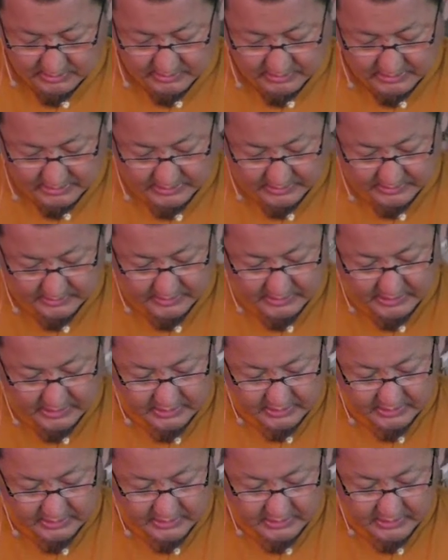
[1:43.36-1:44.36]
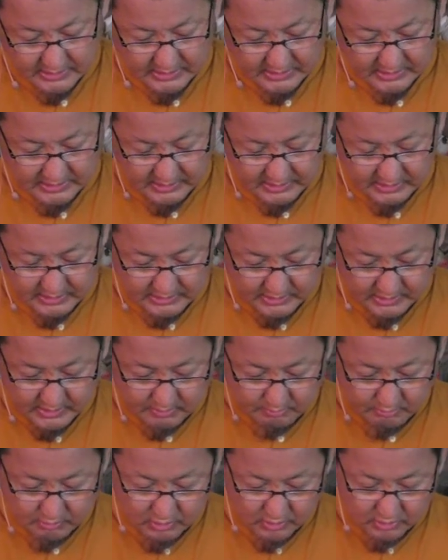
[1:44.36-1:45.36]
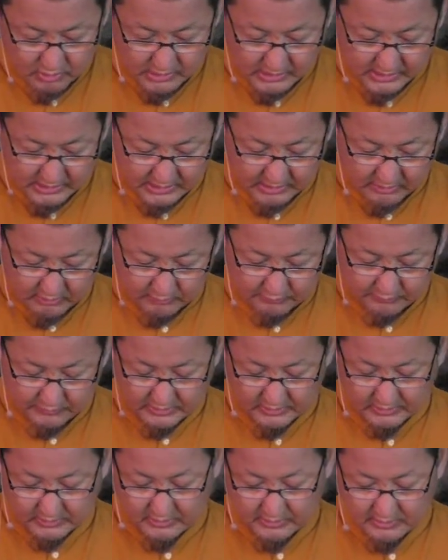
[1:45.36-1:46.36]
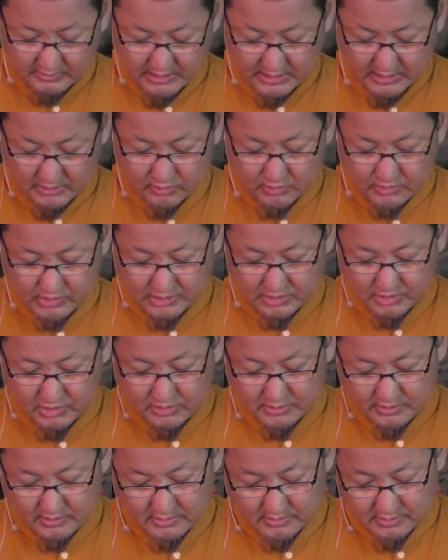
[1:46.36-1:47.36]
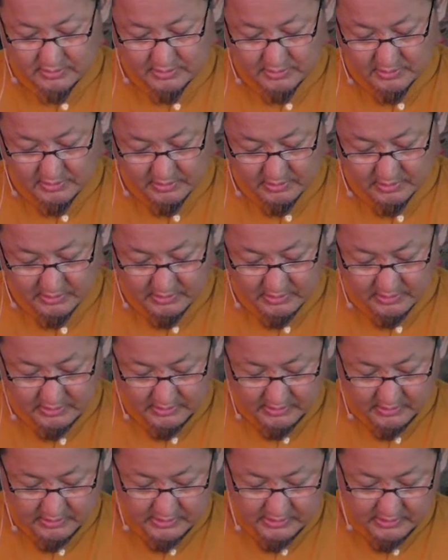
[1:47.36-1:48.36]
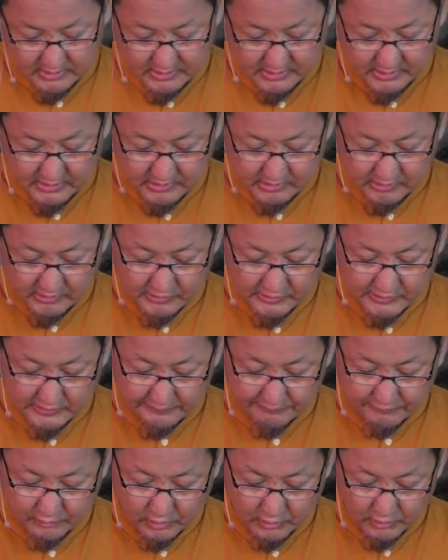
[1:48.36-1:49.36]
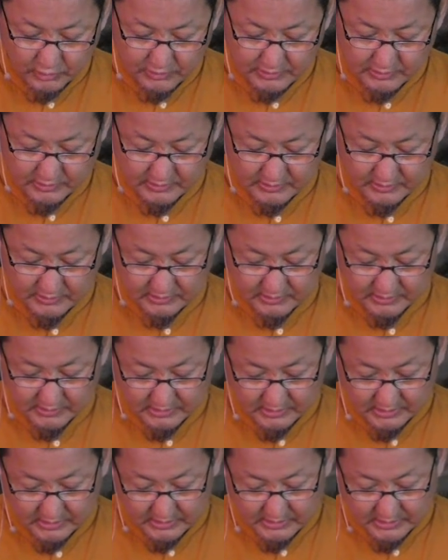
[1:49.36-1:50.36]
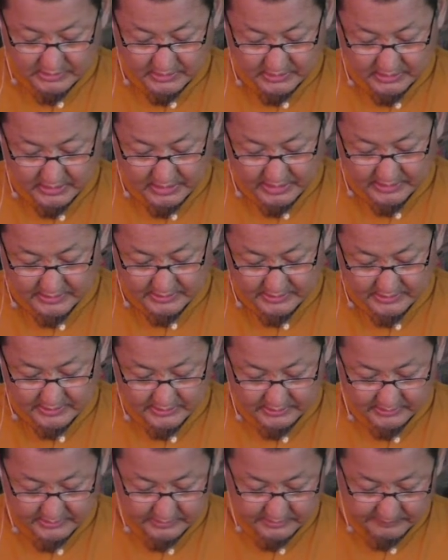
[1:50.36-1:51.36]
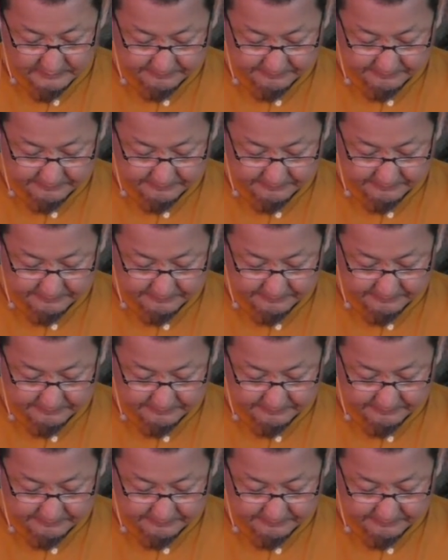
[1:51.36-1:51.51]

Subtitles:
and then it's like there's more kind of the renunciation, discursive thoughts, castings,